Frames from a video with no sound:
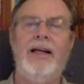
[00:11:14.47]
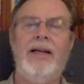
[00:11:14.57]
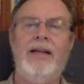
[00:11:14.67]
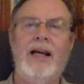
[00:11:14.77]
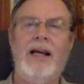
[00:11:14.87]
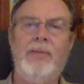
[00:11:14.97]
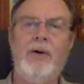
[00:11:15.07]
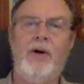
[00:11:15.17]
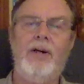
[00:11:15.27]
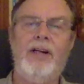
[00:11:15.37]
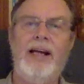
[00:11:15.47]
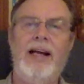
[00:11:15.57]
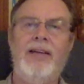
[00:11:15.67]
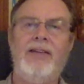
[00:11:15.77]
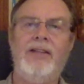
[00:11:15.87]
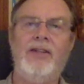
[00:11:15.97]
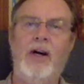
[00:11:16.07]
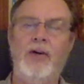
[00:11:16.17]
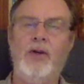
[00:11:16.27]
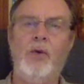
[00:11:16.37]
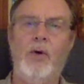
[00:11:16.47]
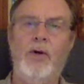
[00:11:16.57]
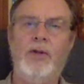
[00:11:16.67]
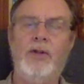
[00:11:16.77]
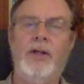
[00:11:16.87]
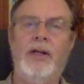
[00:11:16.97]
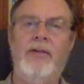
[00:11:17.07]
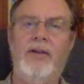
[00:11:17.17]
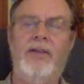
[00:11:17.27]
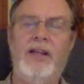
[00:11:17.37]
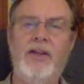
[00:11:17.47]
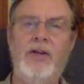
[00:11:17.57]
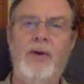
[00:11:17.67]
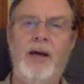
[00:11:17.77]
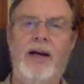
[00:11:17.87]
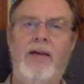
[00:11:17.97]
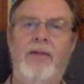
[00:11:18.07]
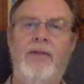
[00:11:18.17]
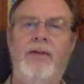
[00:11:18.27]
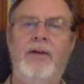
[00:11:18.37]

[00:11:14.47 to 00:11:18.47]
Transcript: the other party has is now yours, and everything you have